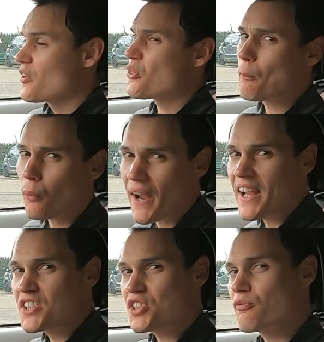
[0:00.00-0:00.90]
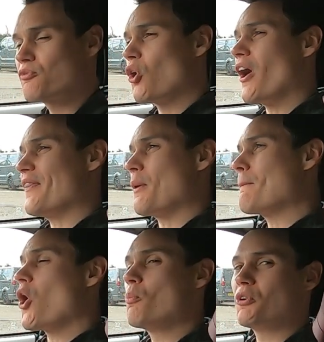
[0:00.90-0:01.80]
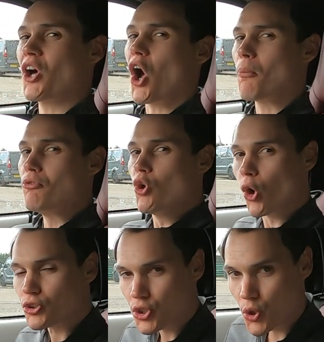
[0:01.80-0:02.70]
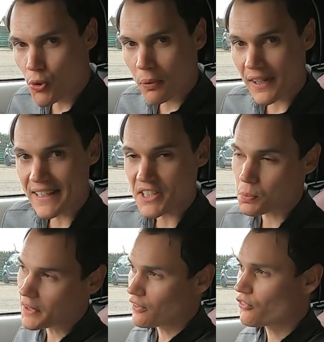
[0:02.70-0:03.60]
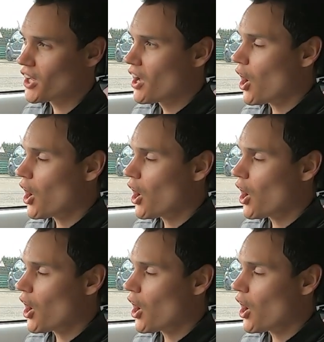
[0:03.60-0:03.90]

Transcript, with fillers: The brakes I've got at the moment I'm not too pleased with.